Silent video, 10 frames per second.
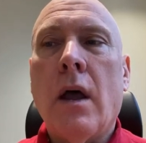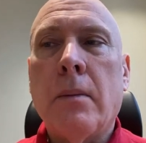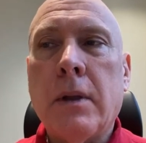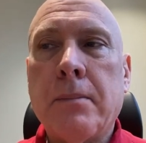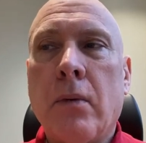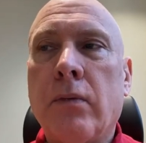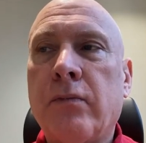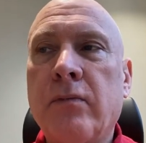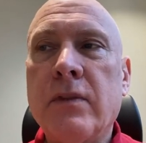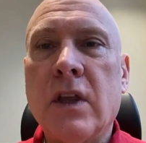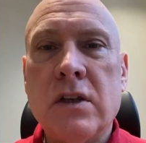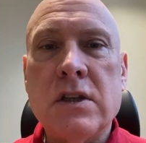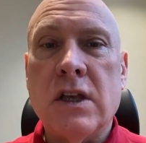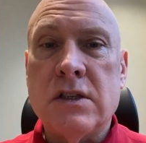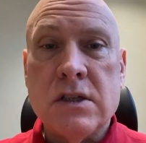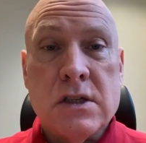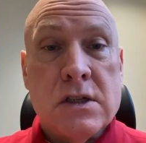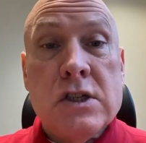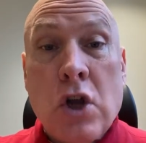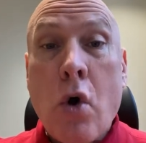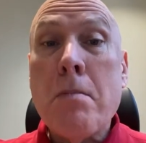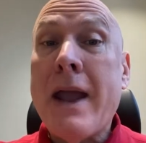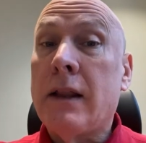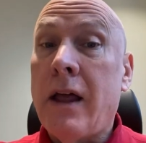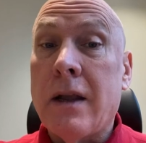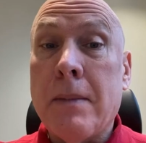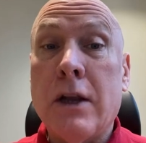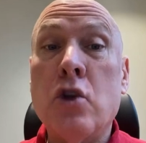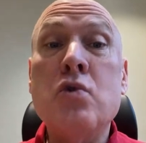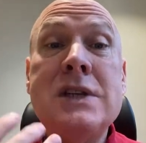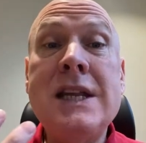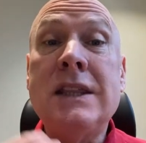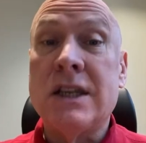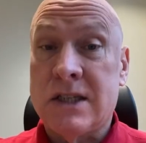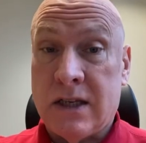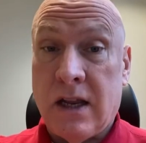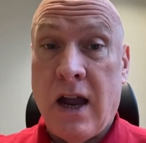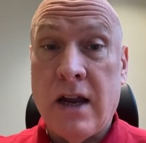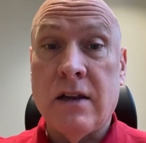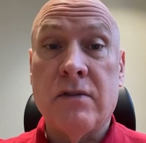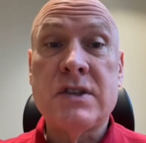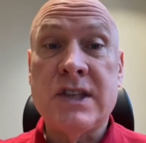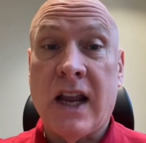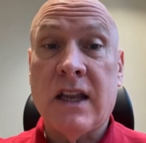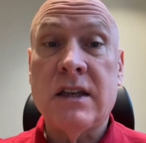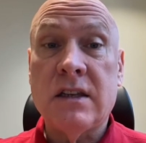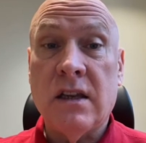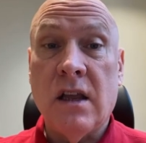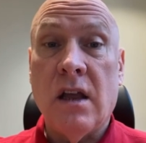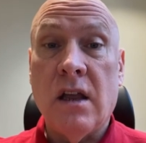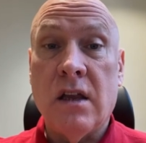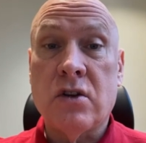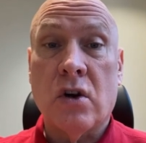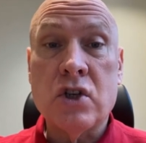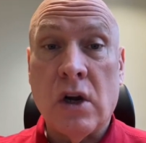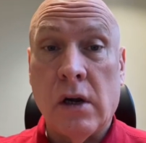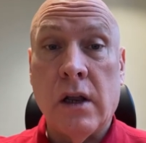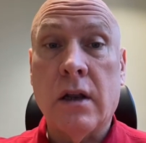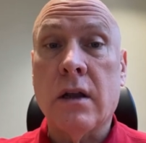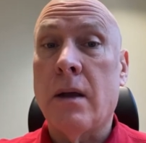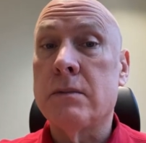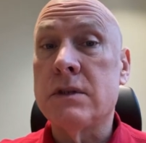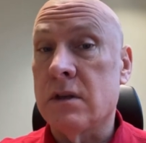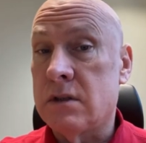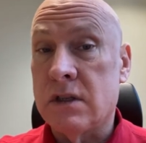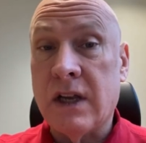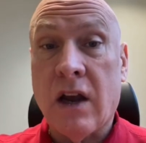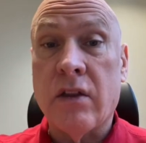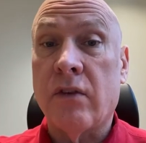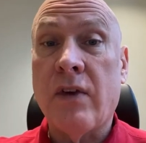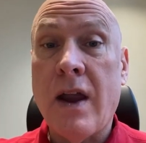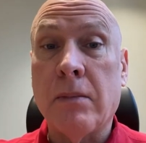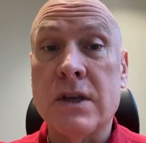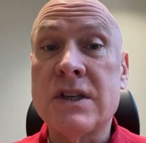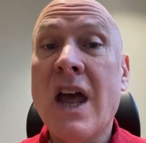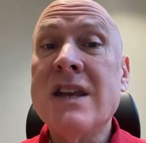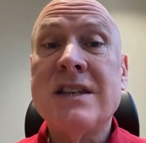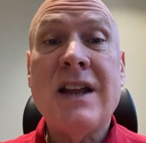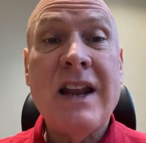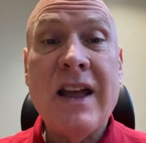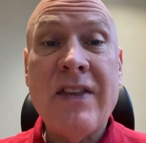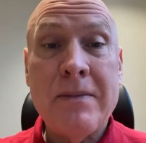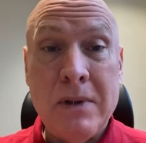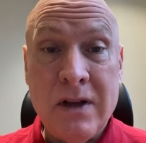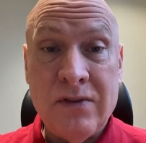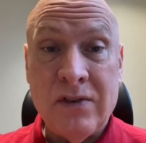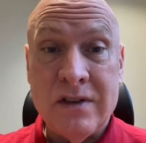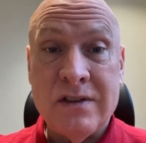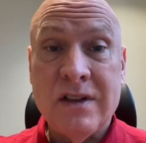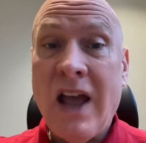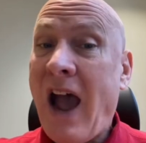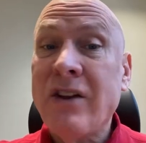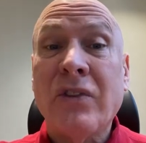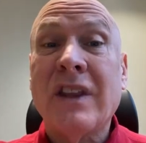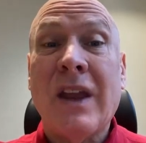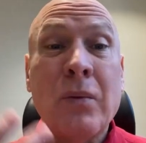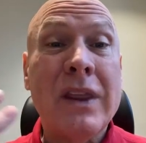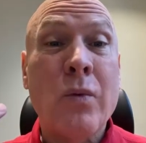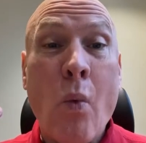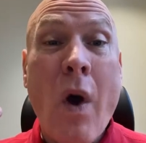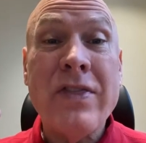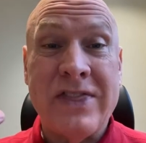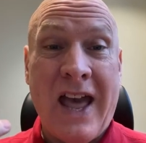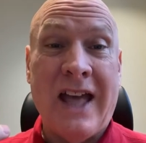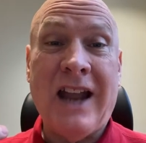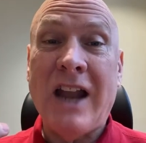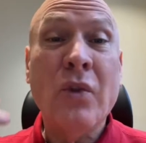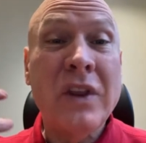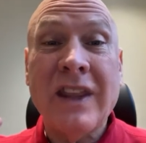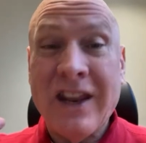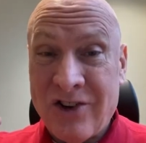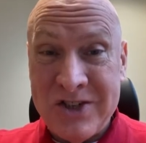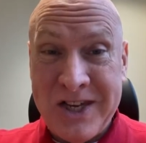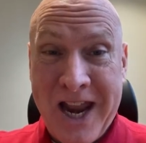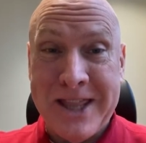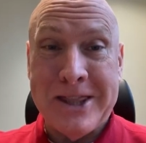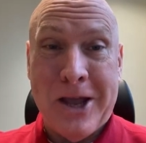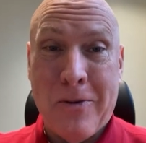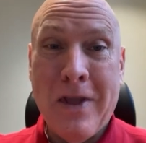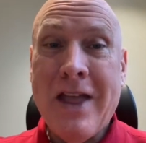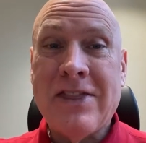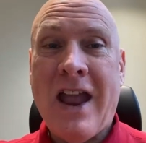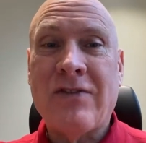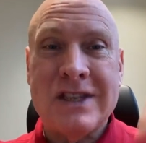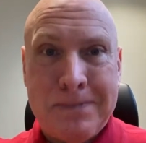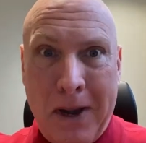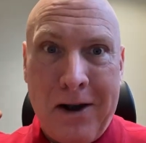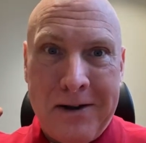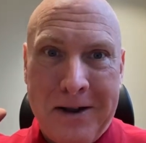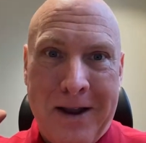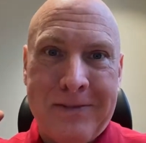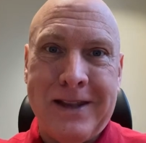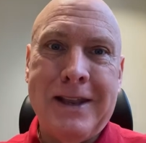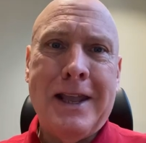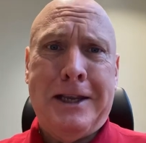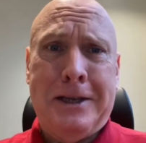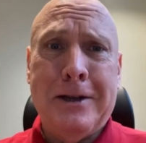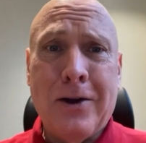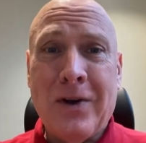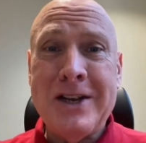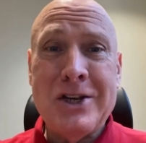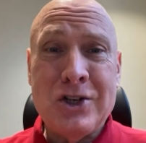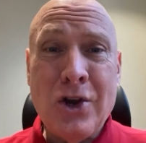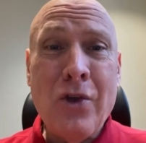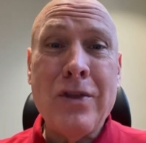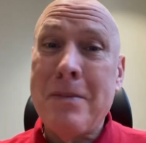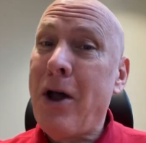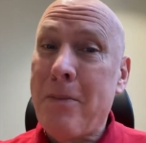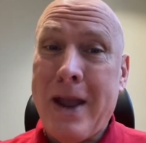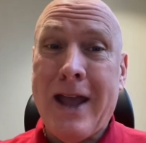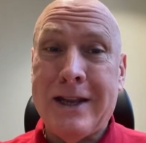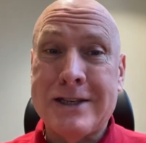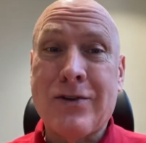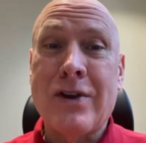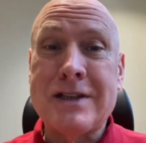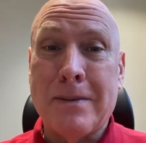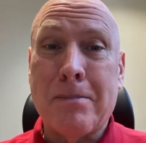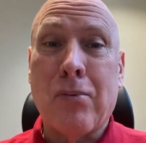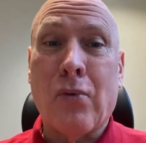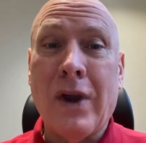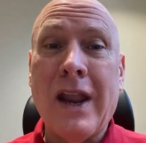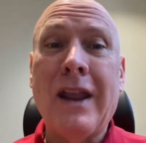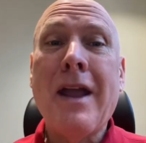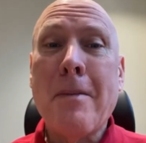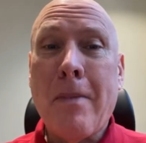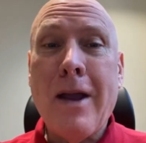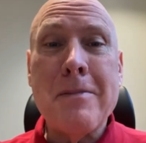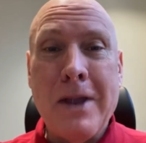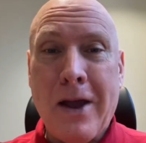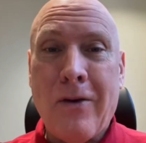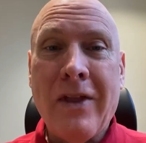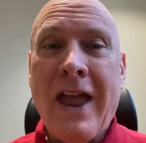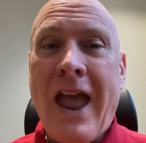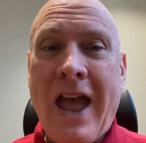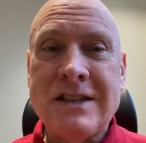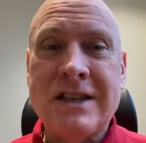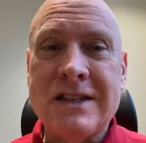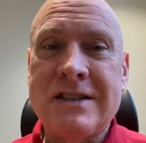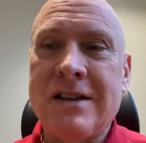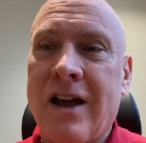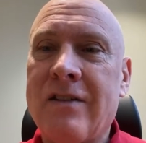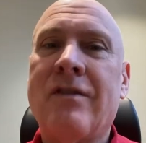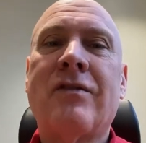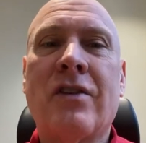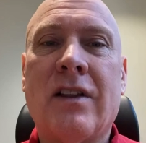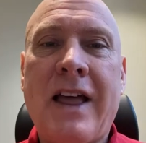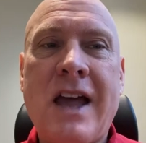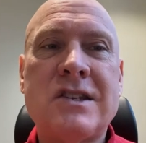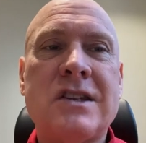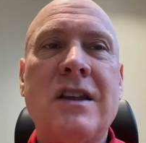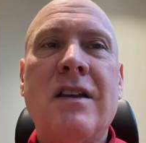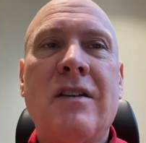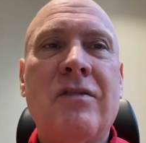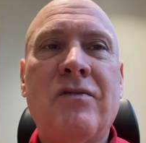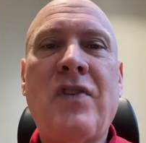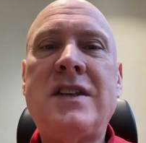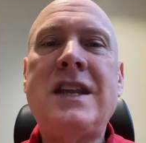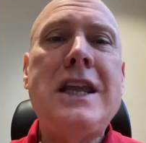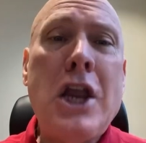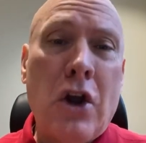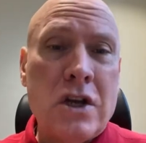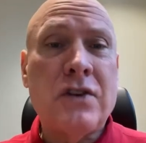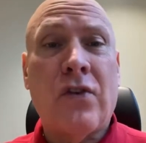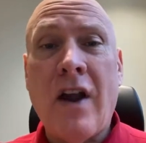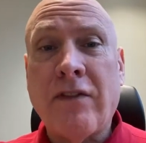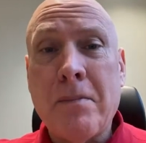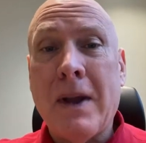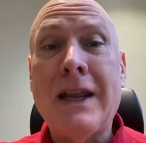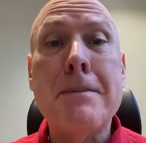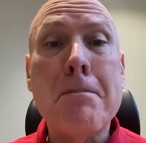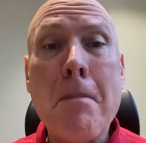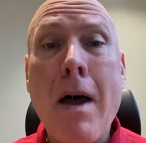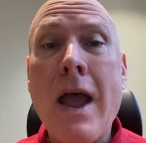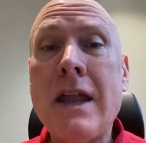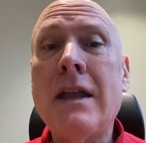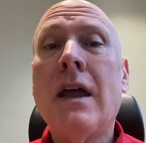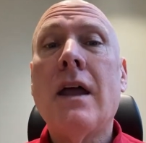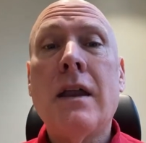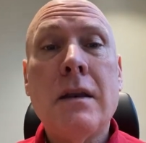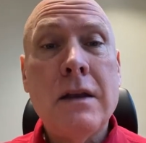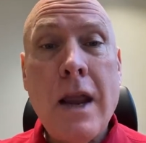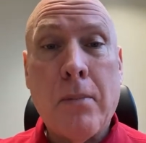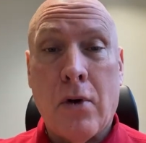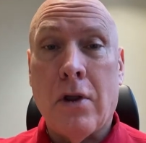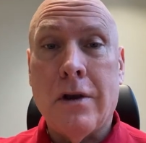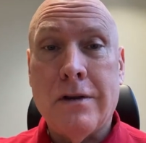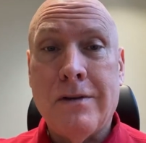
people that don't make a lot of money, who need this kind of second and tertiary income to take care of their families, to not have that benefit. I don't think they really want that. I don't think they understand, though. They have this paradigm that, you know what, Joe the mailman is going to bring my mail as he's done for the last 50 years for everybody in my neighborhood.